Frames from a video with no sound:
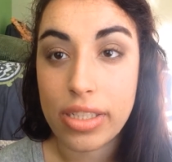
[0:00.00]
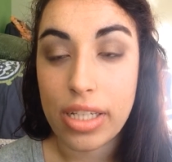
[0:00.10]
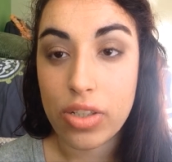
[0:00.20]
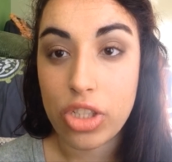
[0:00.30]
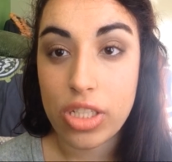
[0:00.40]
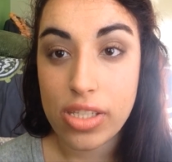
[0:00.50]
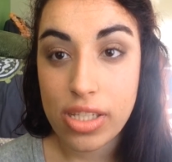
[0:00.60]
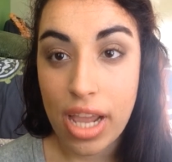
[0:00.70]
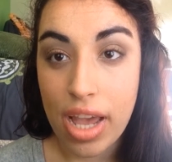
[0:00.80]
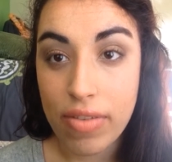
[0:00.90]
Now, she
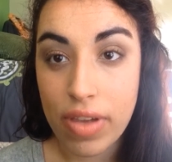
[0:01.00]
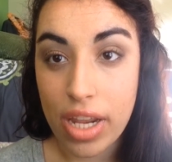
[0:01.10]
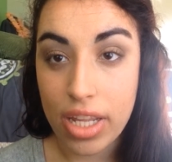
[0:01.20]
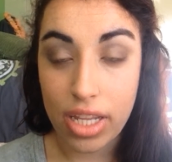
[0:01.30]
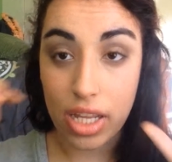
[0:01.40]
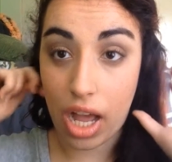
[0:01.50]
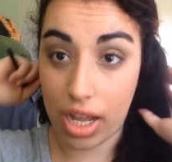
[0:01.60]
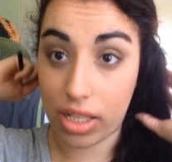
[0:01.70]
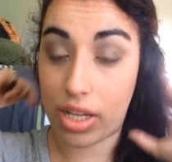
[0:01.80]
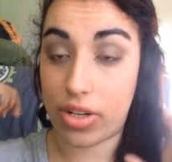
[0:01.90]
doesn't have any
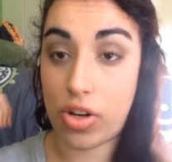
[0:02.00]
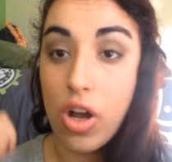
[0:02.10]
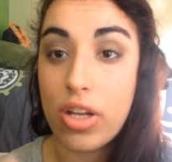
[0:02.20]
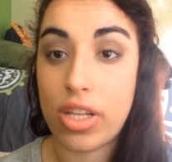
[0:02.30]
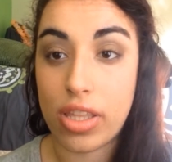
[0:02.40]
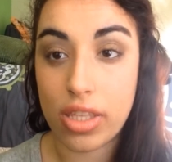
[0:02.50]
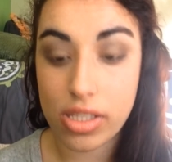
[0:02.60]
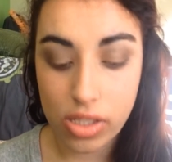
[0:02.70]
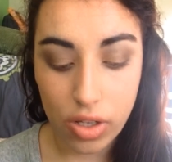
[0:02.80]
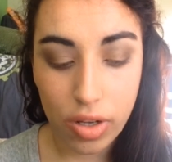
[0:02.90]
eyeliner on in
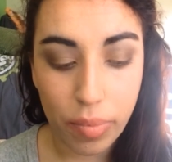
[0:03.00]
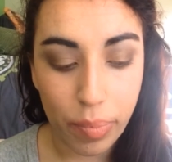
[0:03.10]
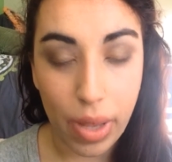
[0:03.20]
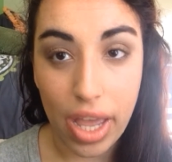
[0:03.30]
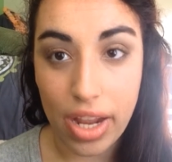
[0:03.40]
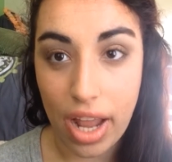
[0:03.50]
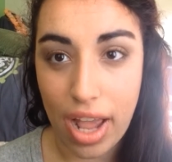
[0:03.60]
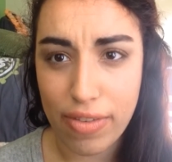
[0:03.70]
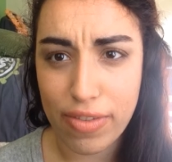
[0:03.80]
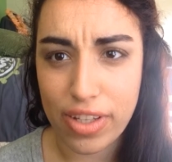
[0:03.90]
this look, but
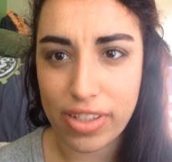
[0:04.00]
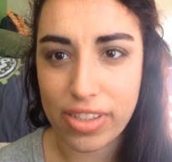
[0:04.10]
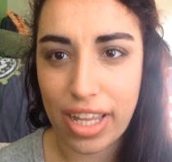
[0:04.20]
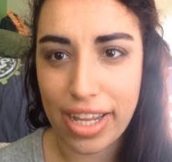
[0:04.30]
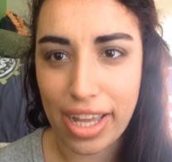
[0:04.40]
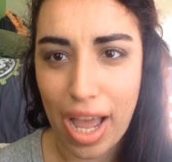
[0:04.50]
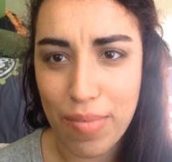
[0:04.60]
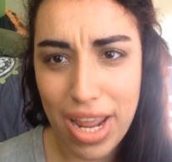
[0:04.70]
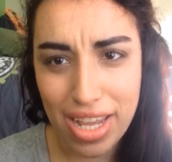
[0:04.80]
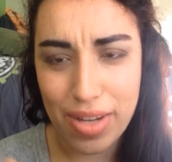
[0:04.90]
I feel like I'm
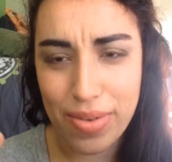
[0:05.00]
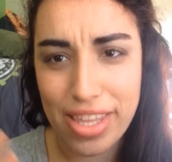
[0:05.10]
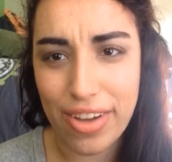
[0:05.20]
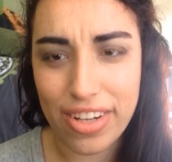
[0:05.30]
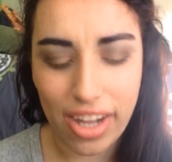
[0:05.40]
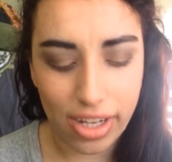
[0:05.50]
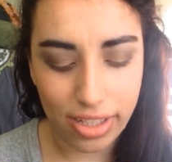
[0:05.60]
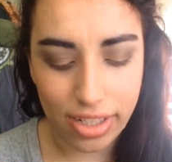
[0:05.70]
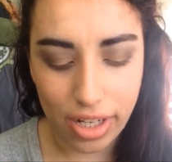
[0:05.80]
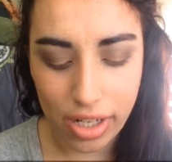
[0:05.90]
naked without any
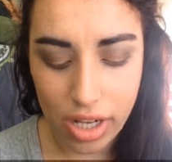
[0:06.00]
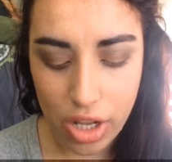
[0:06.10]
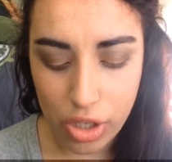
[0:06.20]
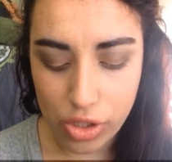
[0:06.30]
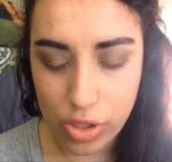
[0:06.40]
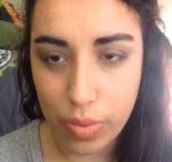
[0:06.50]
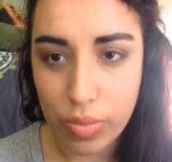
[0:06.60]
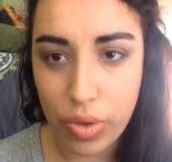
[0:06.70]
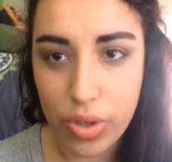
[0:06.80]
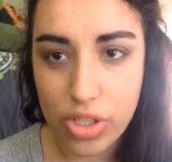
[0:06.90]
eyeliner. So what
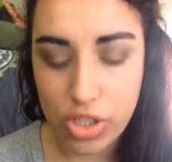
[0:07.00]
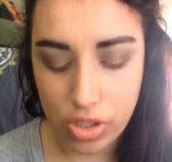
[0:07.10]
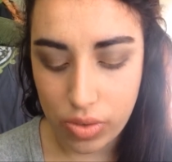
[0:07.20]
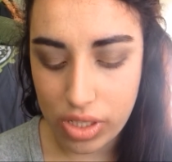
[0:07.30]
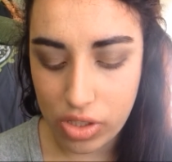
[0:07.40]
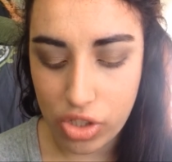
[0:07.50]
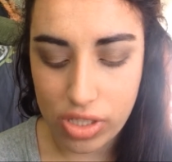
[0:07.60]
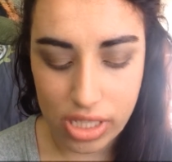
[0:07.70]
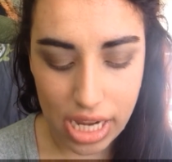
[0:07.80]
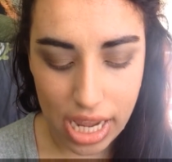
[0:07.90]
I'm going to do is
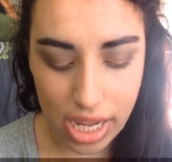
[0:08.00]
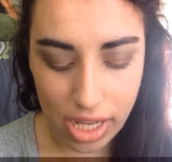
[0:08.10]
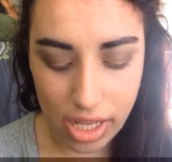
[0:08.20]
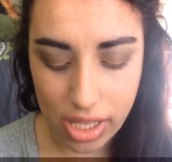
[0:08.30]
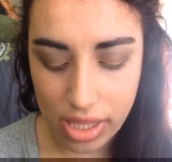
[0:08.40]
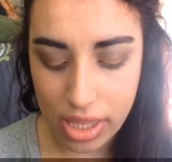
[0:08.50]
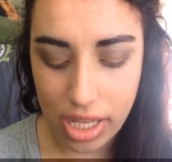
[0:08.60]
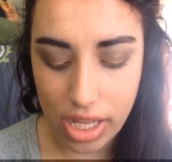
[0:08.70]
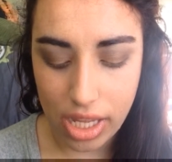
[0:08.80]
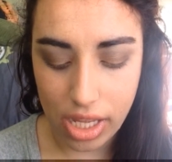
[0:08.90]
just take
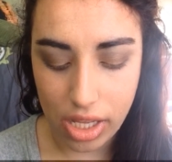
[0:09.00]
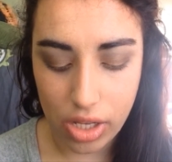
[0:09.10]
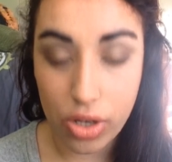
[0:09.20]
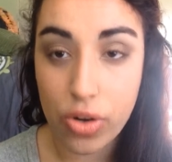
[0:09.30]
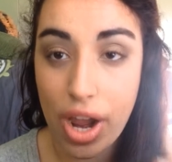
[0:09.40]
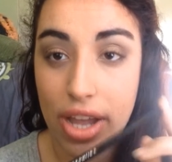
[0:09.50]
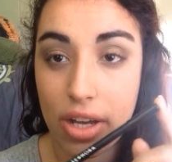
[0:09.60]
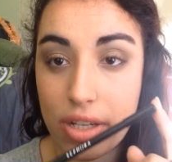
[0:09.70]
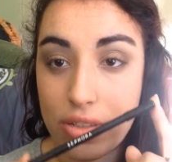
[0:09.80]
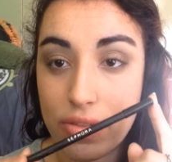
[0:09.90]
the
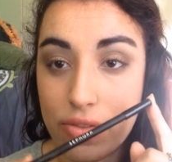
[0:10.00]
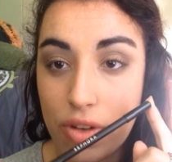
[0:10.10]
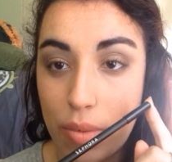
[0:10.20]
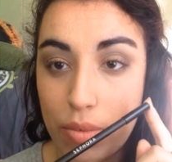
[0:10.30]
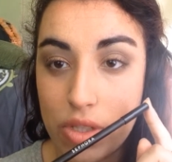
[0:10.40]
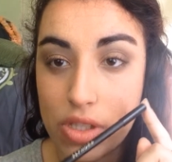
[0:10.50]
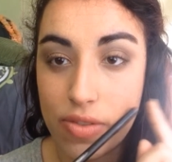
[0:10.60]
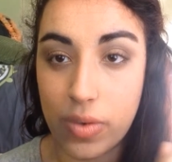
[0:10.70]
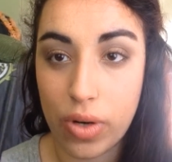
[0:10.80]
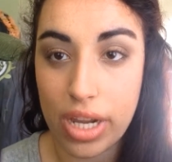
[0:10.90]
crayon from the
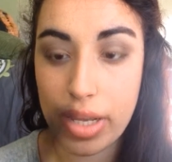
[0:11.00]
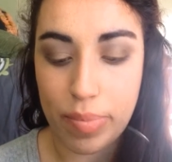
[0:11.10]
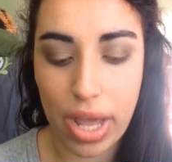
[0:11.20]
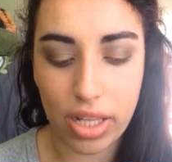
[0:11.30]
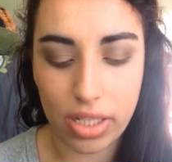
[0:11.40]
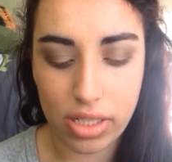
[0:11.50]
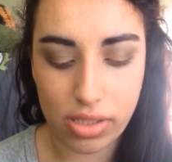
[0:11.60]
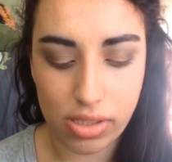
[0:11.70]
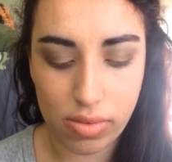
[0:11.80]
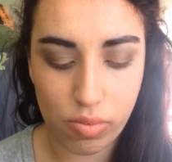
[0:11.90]
Sephora It palette.
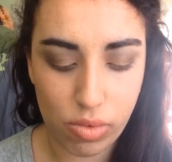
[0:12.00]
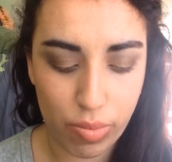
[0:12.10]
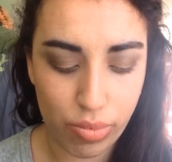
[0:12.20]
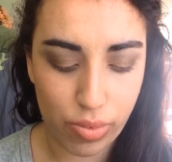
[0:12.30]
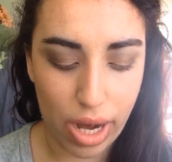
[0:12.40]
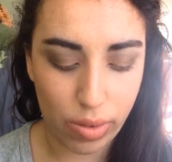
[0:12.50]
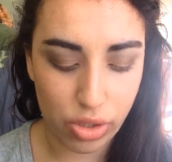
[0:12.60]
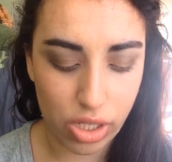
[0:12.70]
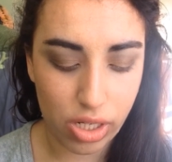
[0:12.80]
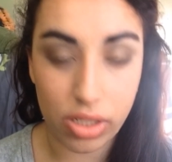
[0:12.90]
It's a brown
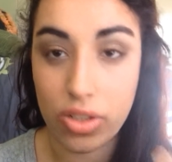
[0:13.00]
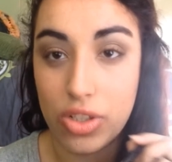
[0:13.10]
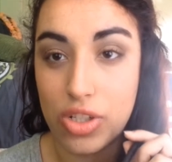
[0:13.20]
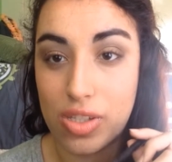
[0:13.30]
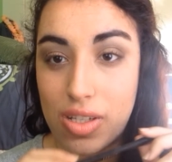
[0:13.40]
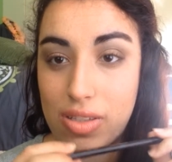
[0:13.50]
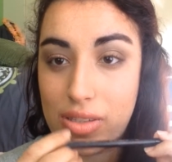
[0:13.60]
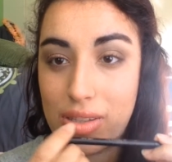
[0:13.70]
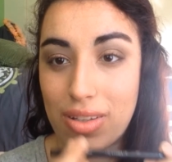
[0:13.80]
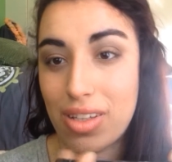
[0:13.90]
shade. It literally just
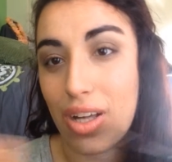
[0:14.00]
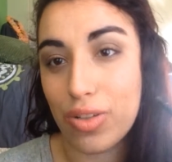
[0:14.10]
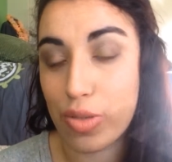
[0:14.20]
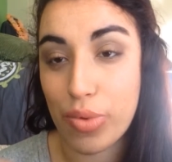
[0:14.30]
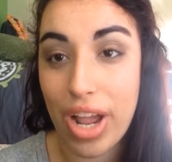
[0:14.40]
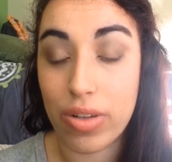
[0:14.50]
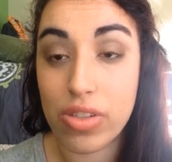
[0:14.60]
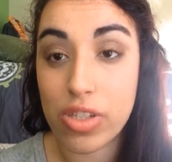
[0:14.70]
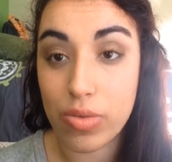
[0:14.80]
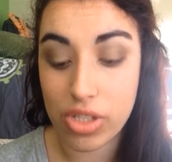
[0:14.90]
says the color's
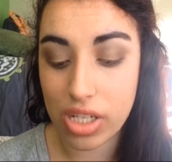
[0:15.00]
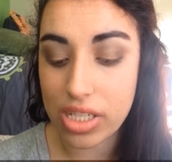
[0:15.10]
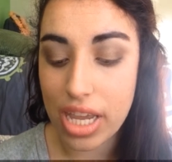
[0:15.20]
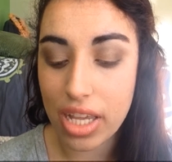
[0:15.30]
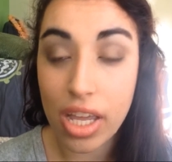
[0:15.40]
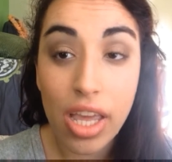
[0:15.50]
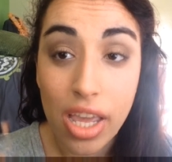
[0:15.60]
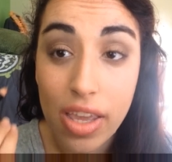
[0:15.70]
brown. So I'm just going to take